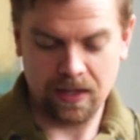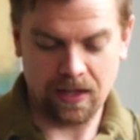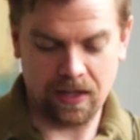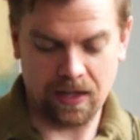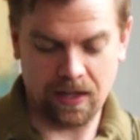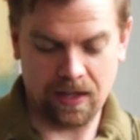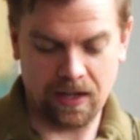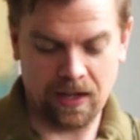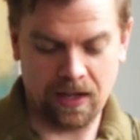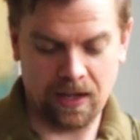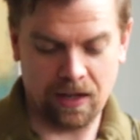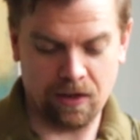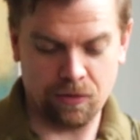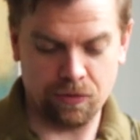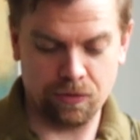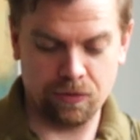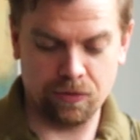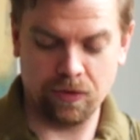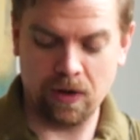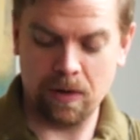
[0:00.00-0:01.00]
I
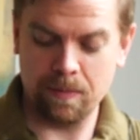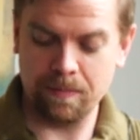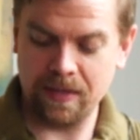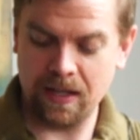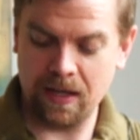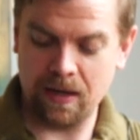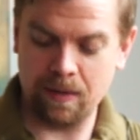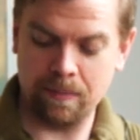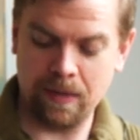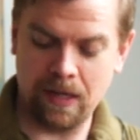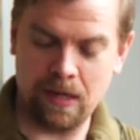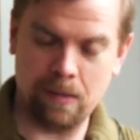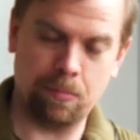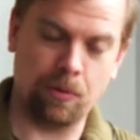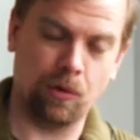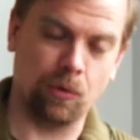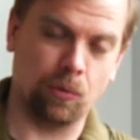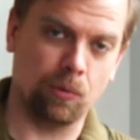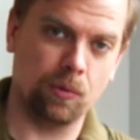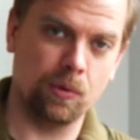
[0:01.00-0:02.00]
have from them a
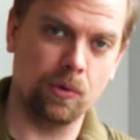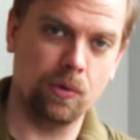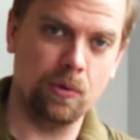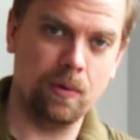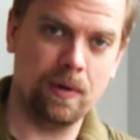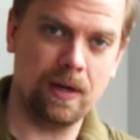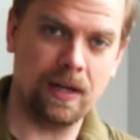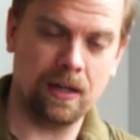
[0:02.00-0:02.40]
Peru